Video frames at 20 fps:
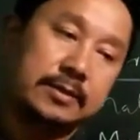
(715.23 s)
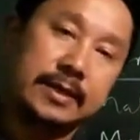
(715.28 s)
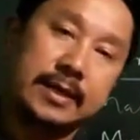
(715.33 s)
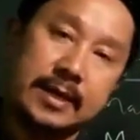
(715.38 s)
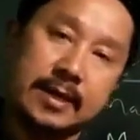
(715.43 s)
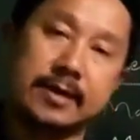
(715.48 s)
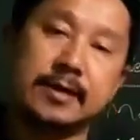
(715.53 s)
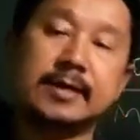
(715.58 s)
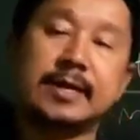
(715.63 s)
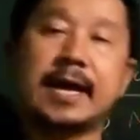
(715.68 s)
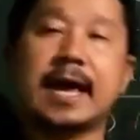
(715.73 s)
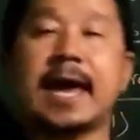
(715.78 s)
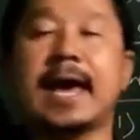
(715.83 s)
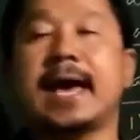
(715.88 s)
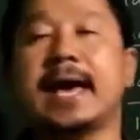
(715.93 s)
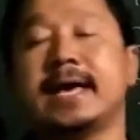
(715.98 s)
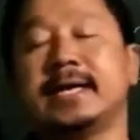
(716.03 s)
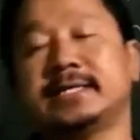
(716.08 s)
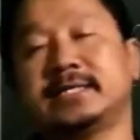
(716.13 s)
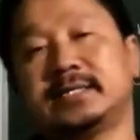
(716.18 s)
air
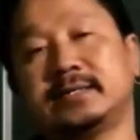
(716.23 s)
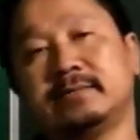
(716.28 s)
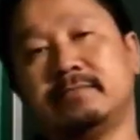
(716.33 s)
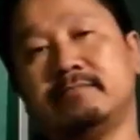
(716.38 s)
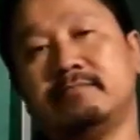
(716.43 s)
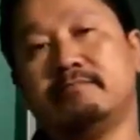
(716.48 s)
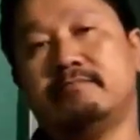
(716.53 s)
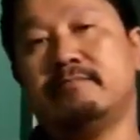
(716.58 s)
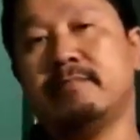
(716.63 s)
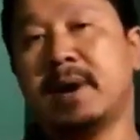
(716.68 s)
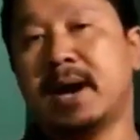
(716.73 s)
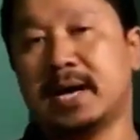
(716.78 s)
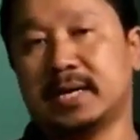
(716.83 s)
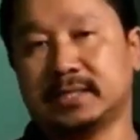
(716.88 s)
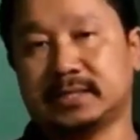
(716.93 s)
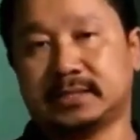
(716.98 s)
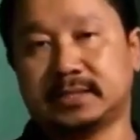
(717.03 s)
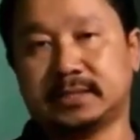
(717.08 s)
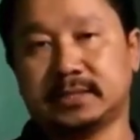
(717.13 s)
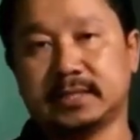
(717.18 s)
has
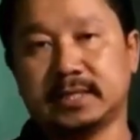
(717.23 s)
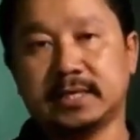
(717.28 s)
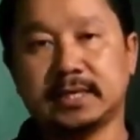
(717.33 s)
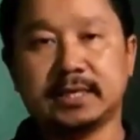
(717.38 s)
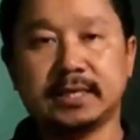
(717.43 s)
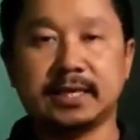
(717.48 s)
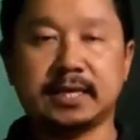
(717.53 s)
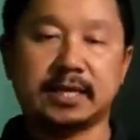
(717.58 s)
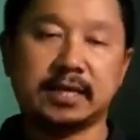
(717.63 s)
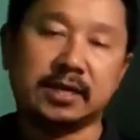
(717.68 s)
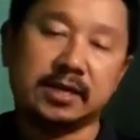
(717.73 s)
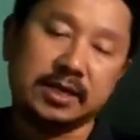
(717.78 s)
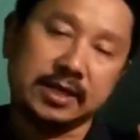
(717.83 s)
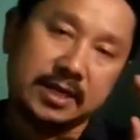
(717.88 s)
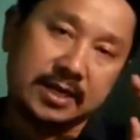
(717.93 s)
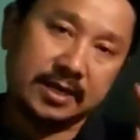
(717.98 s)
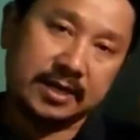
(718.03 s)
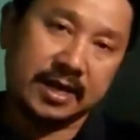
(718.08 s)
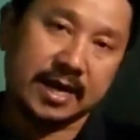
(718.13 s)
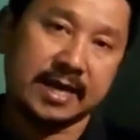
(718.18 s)
mass. Air
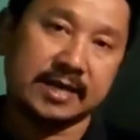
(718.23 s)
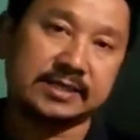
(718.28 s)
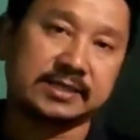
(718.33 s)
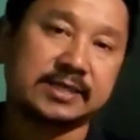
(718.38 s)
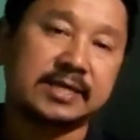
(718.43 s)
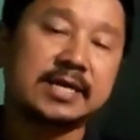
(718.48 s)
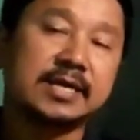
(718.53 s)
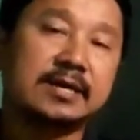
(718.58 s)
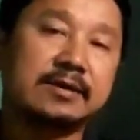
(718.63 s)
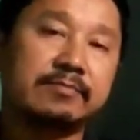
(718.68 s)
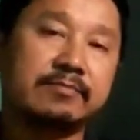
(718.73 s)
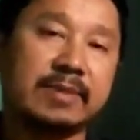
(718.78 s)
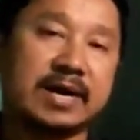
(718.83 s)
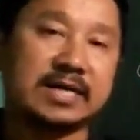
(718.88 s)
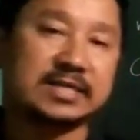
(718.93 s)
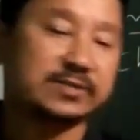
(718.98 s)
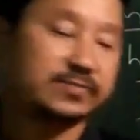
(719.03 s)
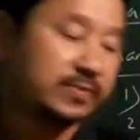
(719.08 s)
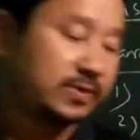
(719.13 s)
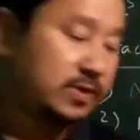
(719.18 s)
has
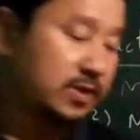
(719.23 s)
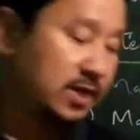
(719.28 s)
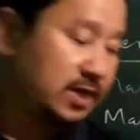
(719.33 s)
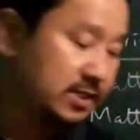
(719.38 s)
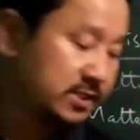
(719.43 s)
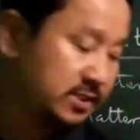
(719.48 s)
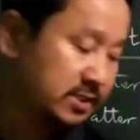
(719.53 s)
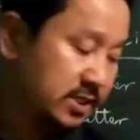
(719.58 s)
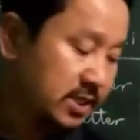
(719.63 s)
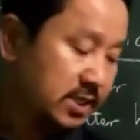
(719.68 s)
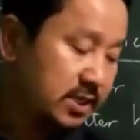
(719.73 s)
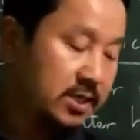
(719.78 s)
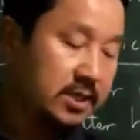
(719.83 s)
mass because